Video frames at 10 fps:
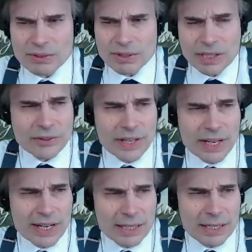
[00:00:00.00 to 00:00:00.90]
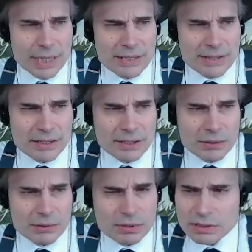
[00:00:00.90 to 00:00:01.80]
I don't think I'd like beans on
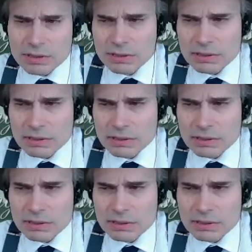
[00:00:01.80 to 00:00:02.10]
toast.